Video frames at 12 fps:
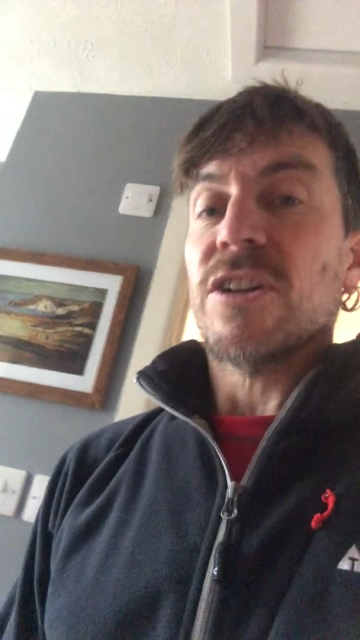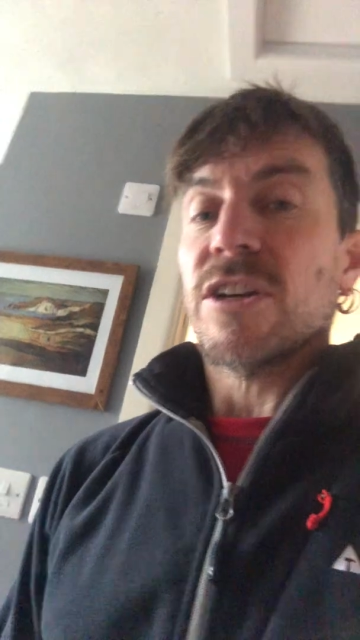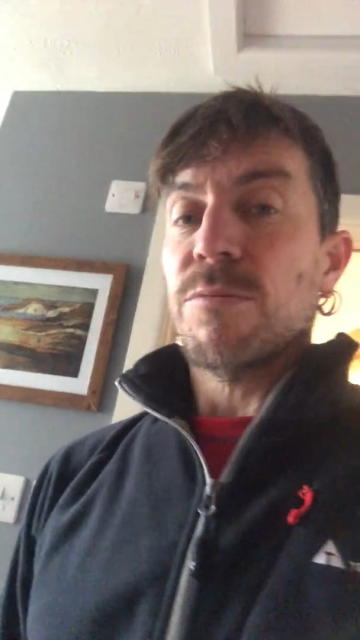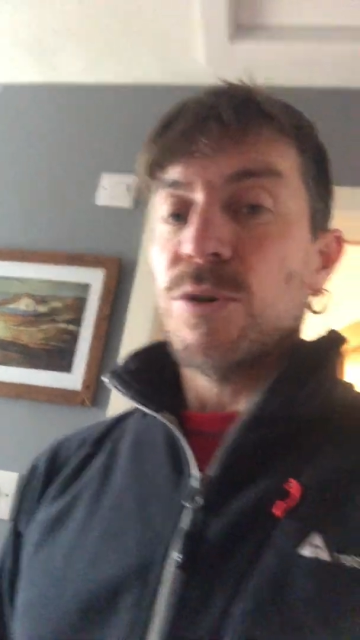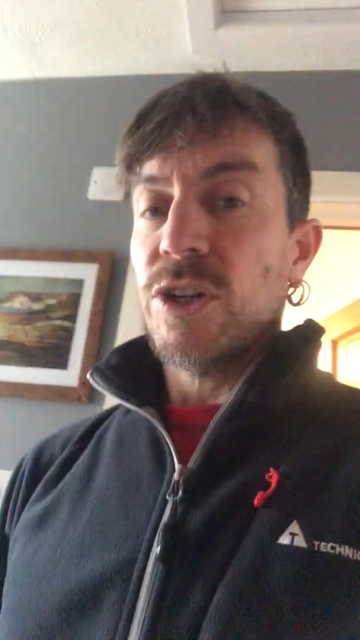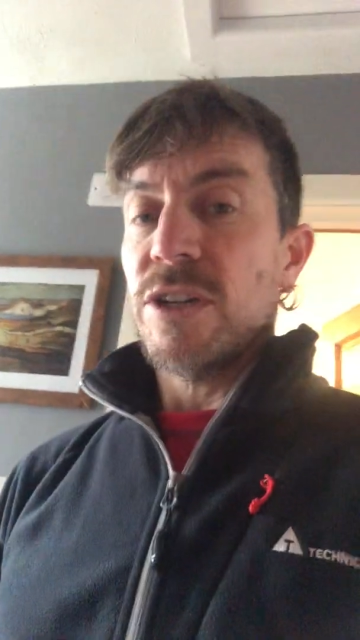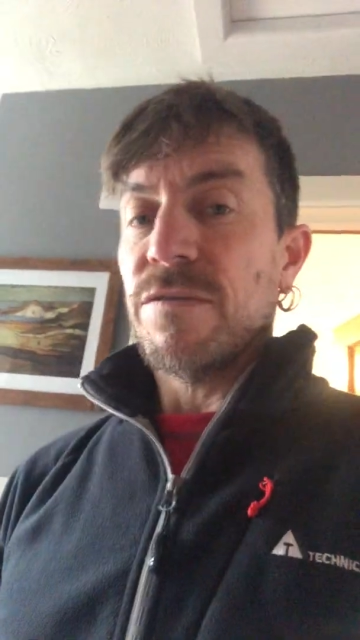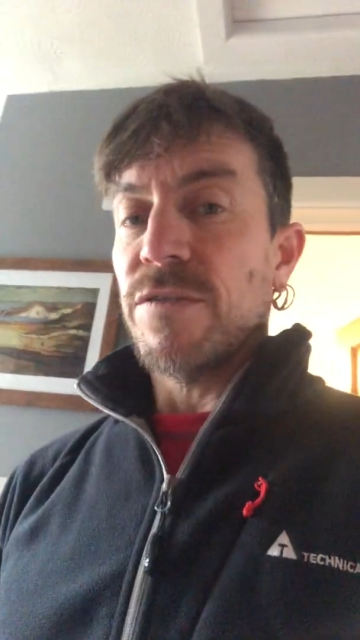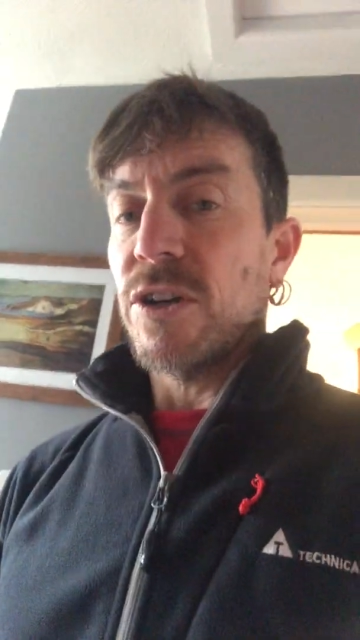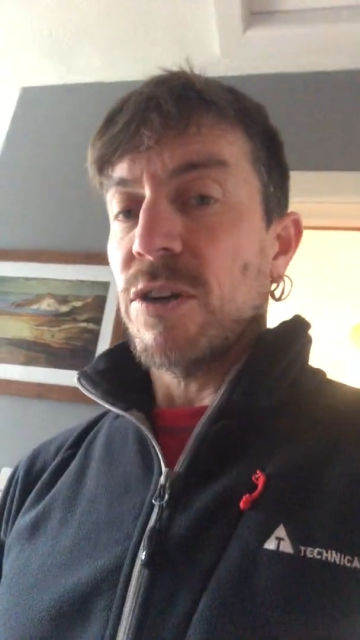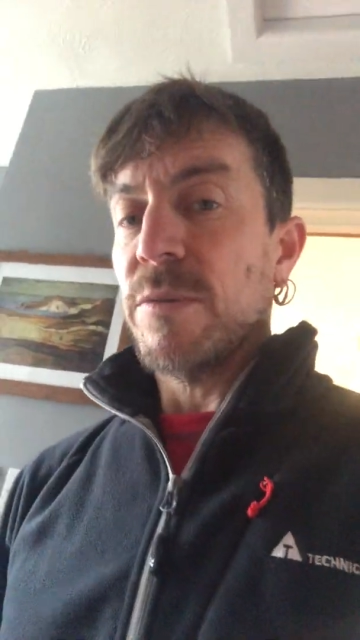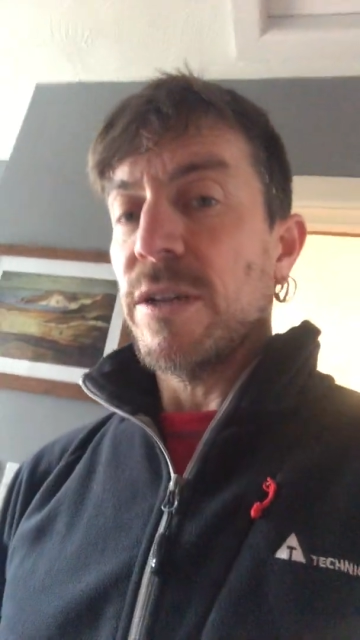in a commercial
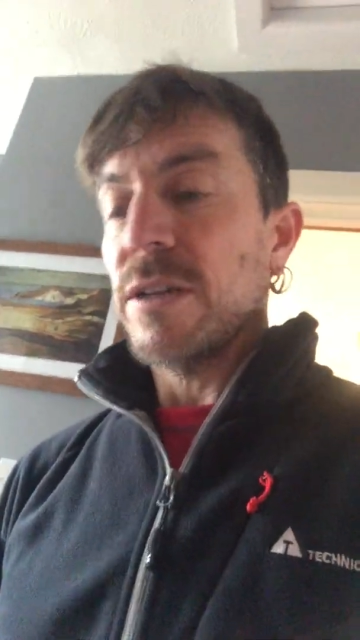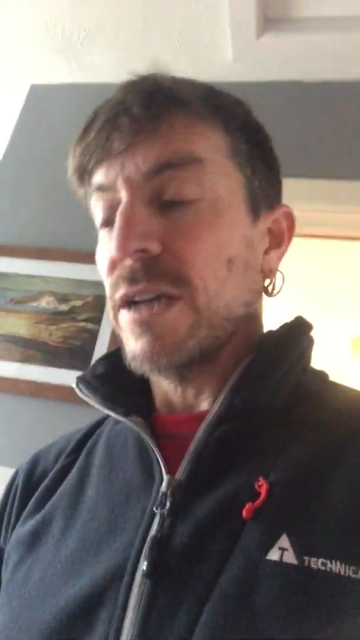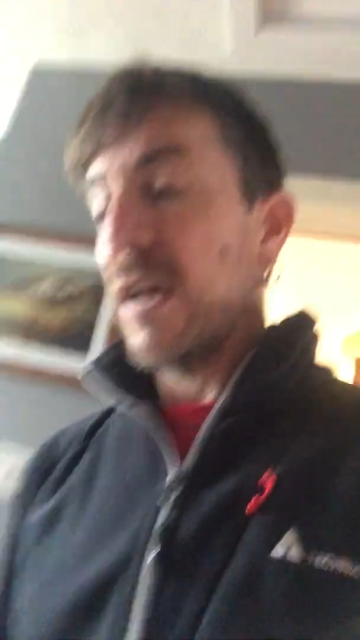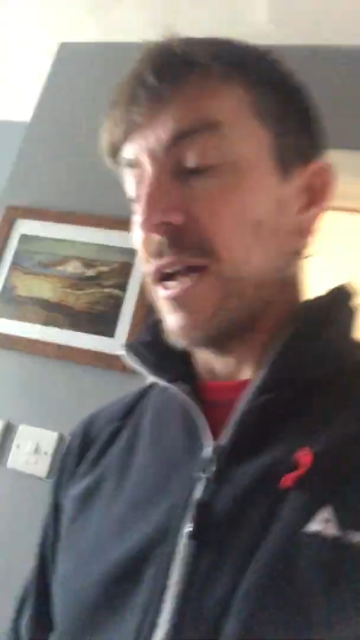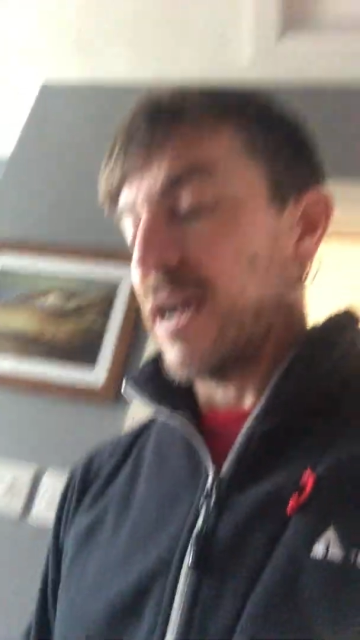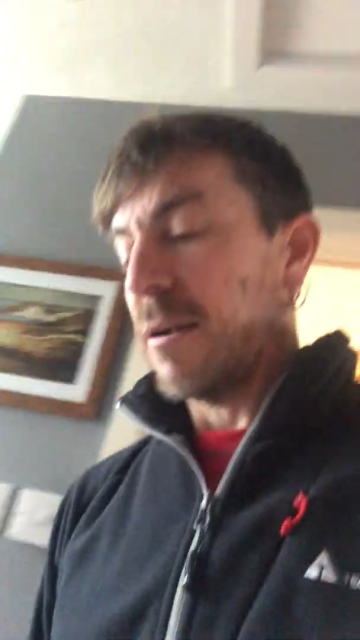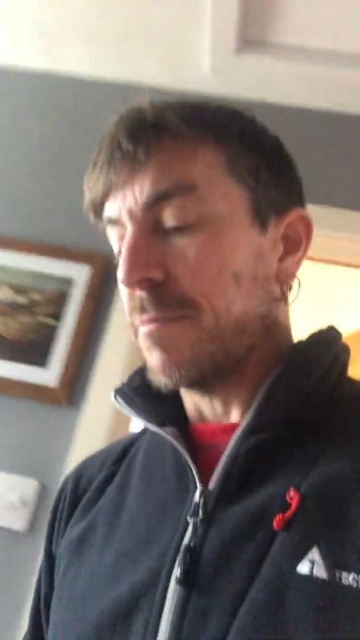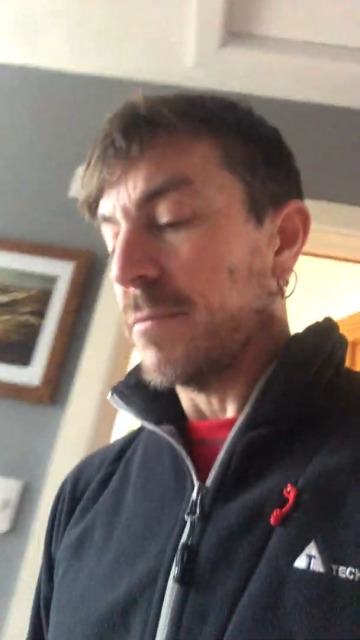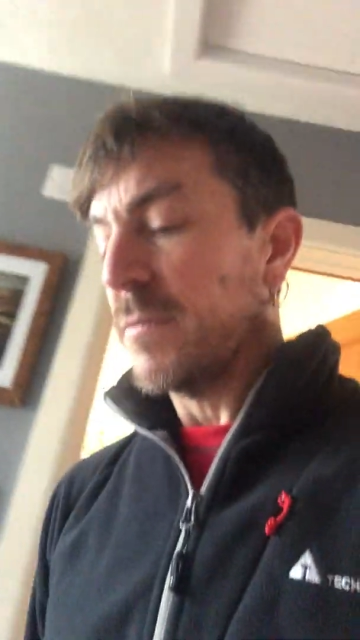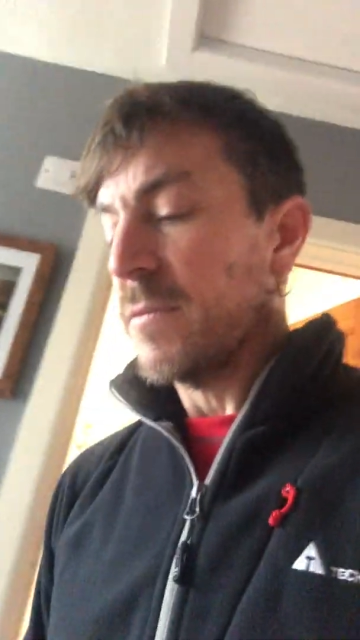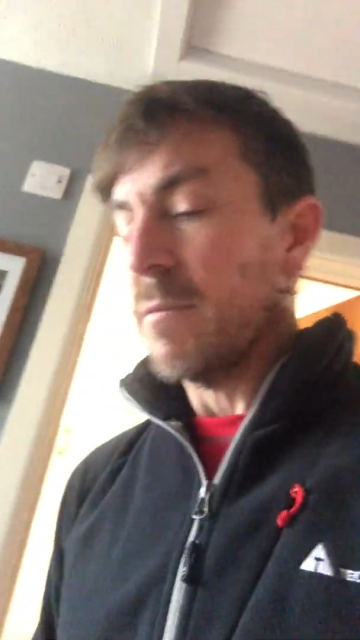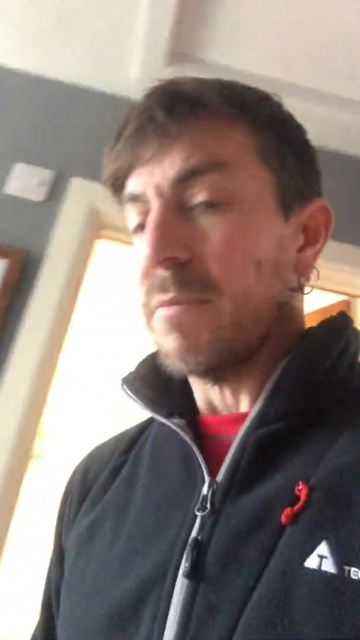environment,
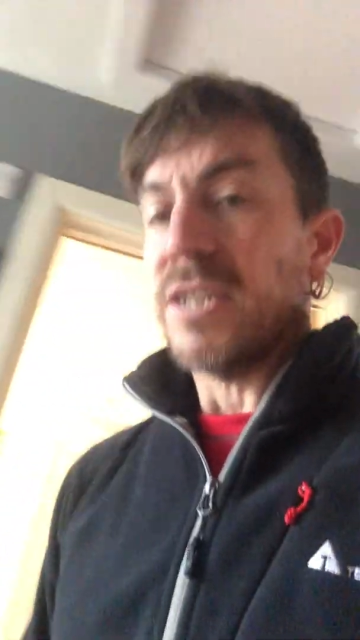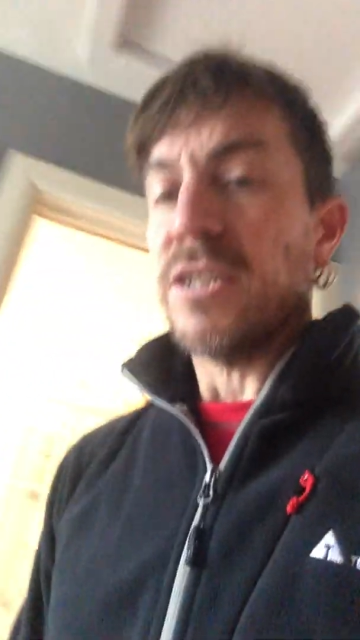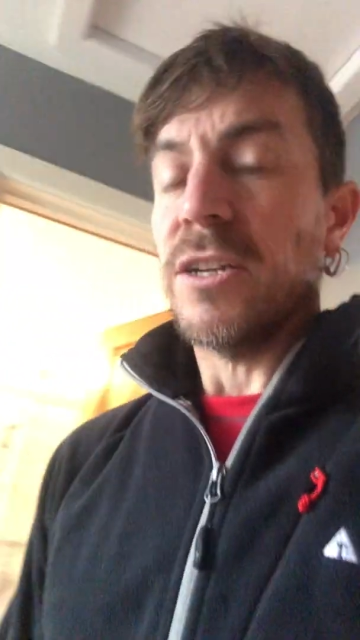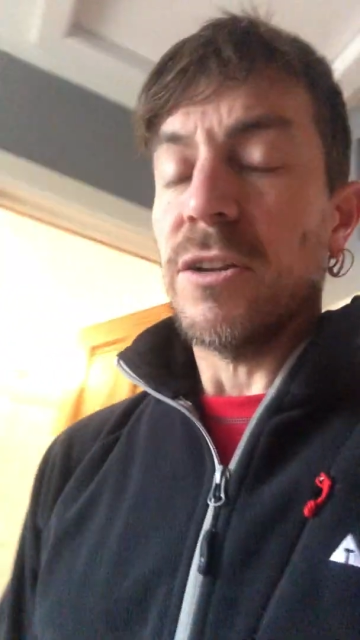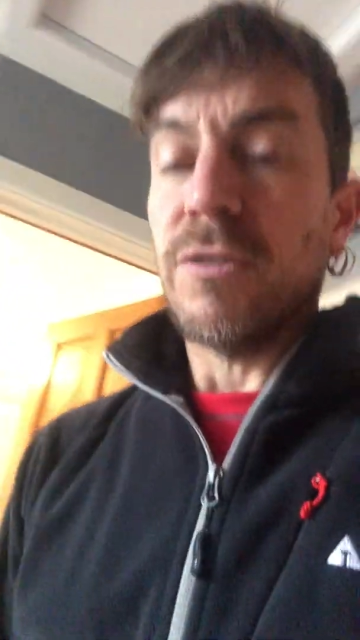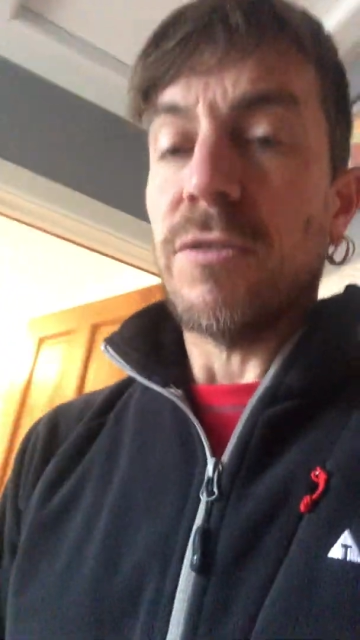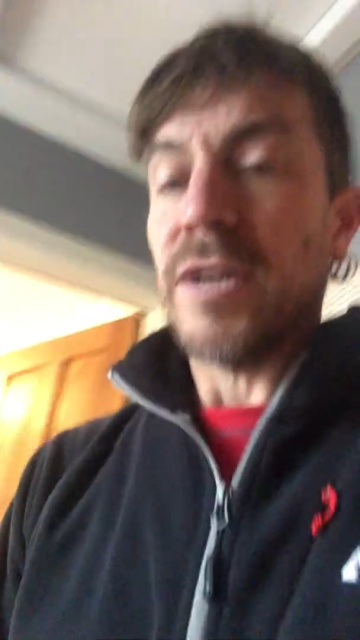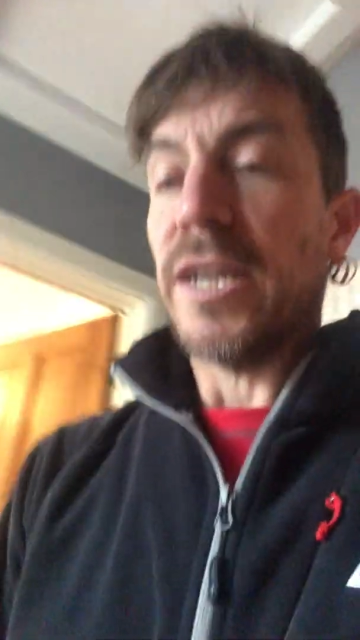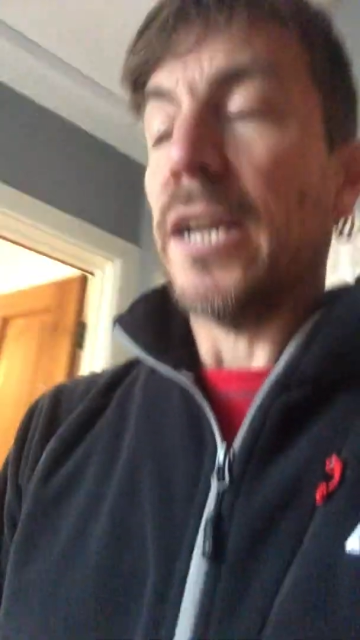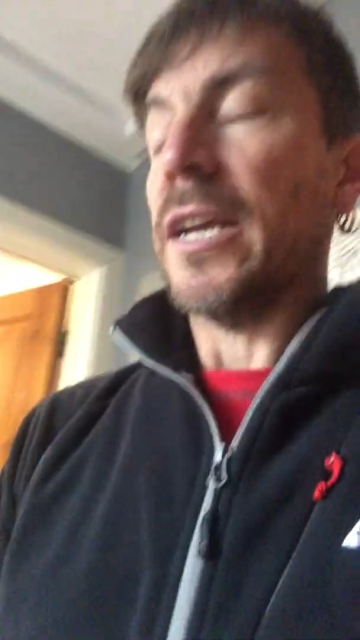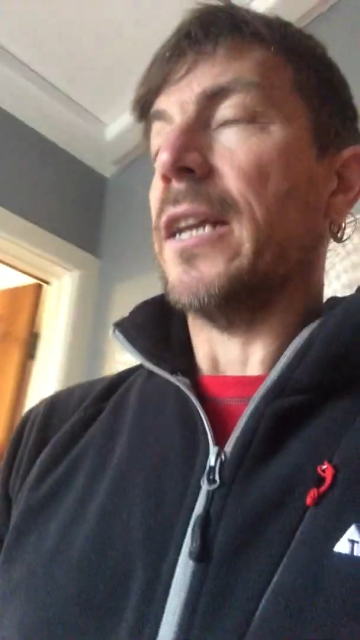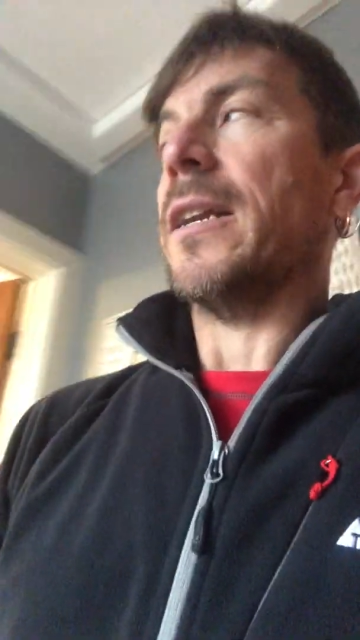imagine you're
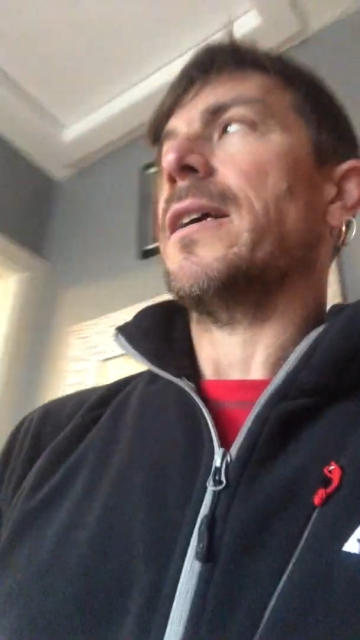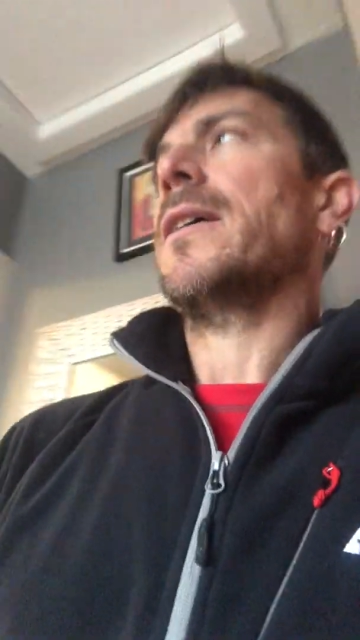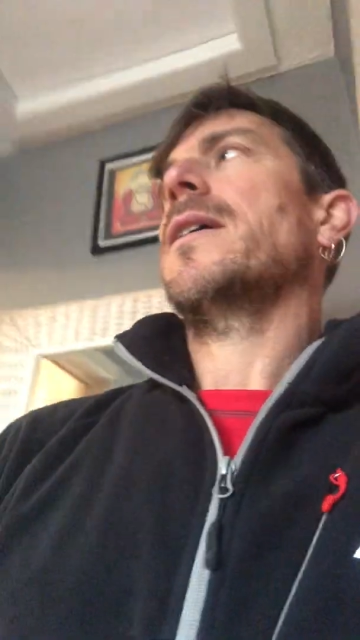in